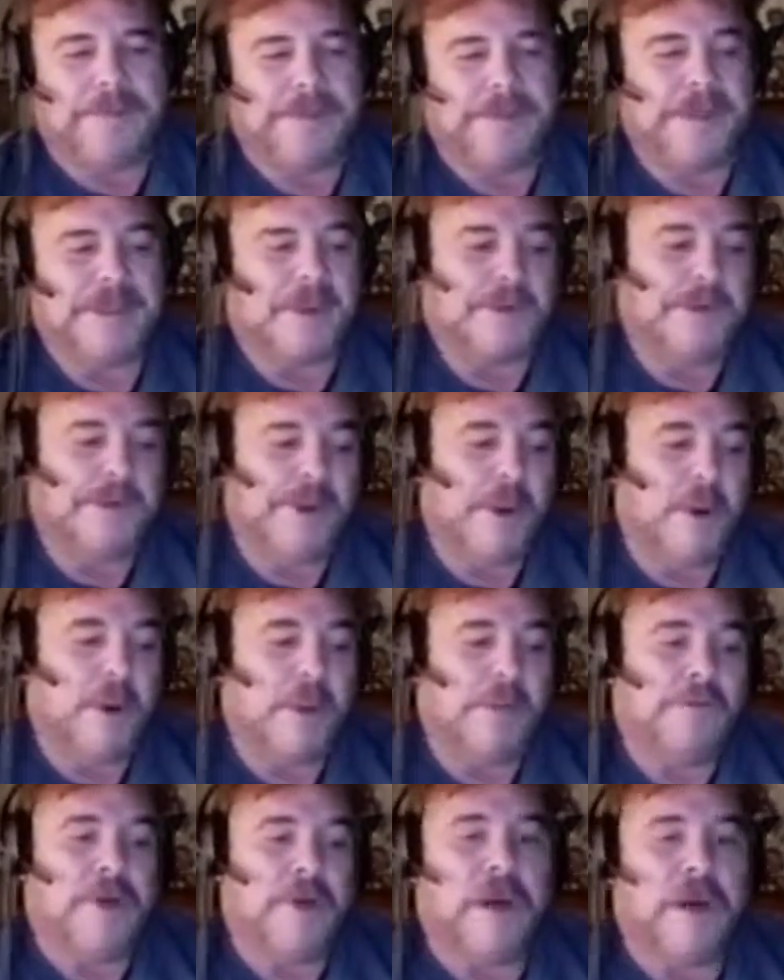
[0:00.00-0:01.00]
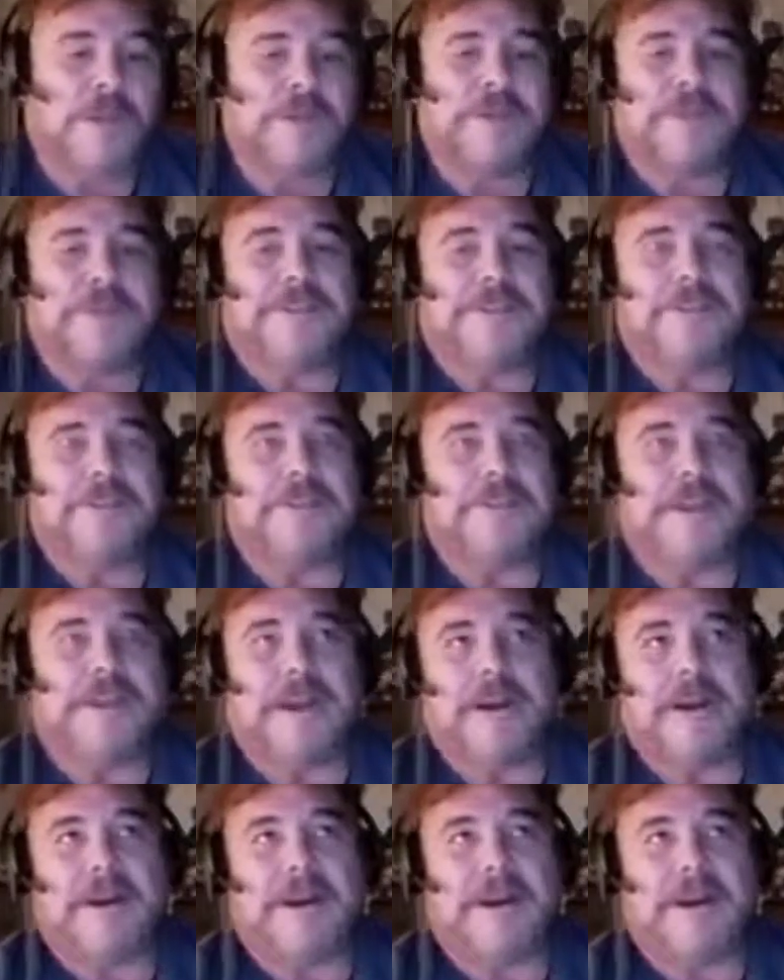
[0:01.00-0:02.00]
But the ultimate goal of all of this,
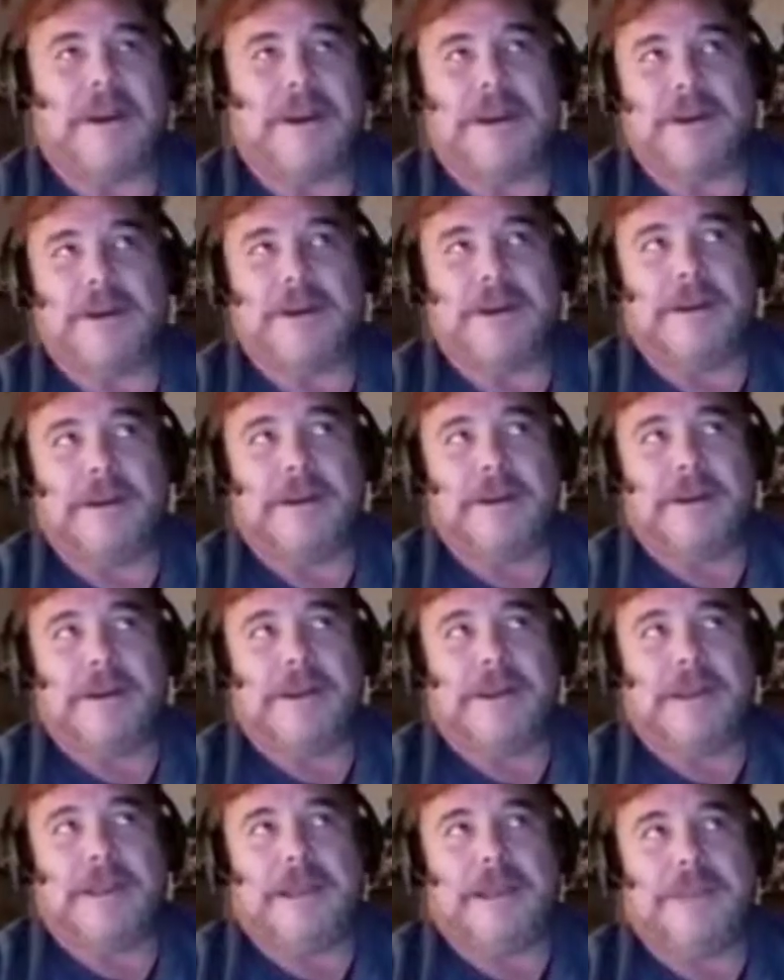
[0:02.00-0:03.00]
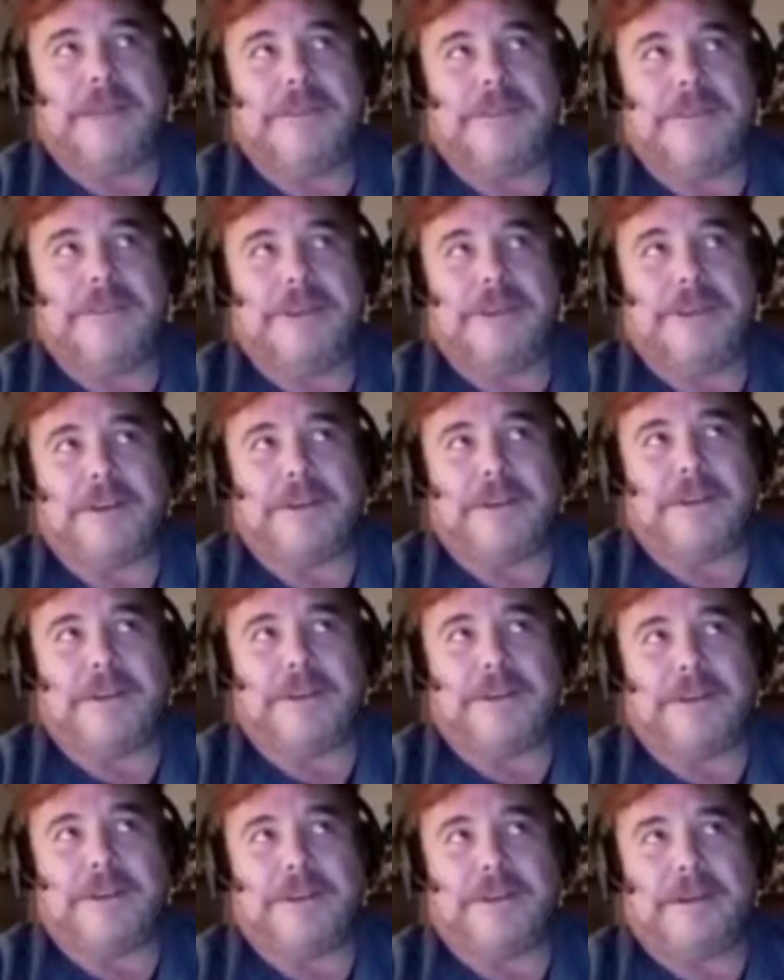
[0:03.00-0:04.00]
Kerry, is that
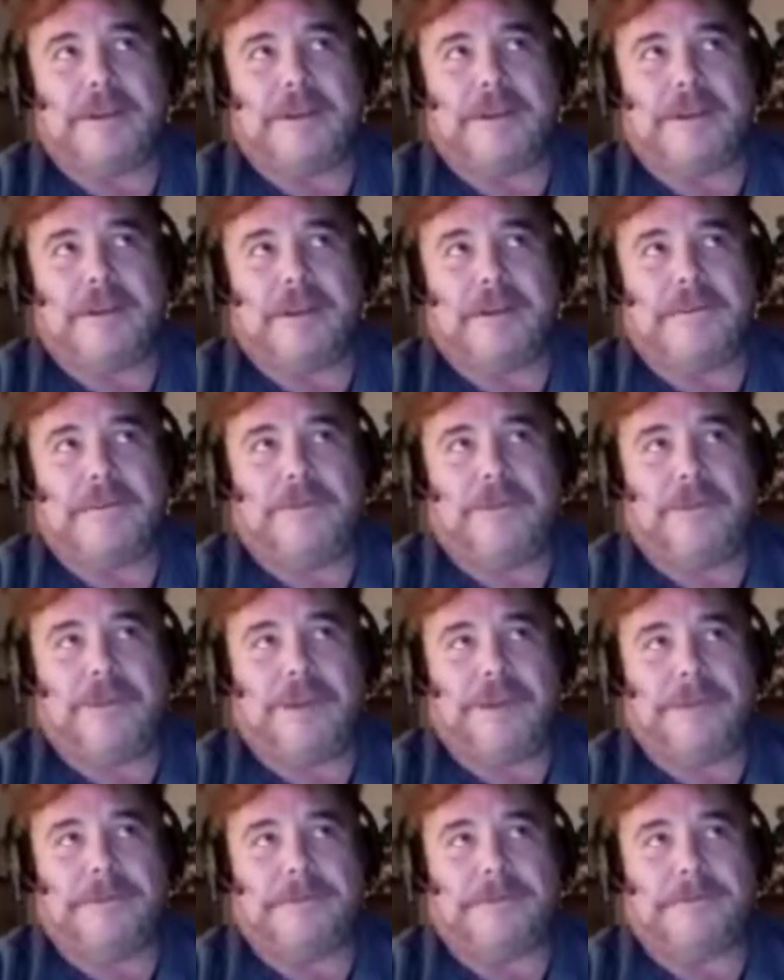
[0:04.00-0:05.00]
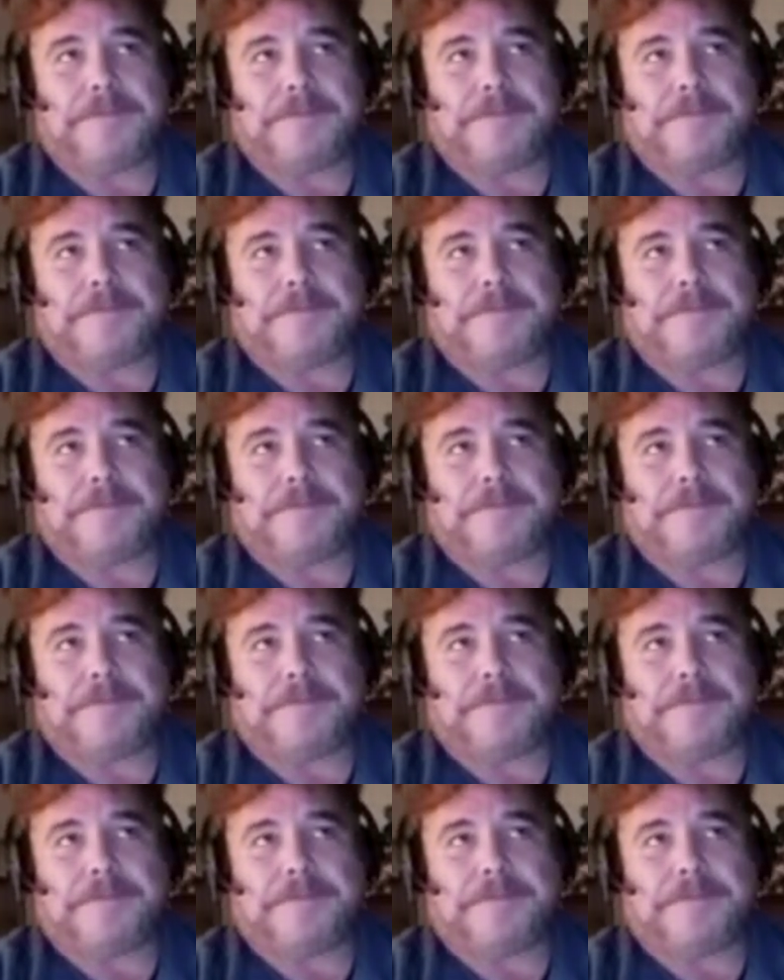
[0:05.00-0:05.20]
if you look at,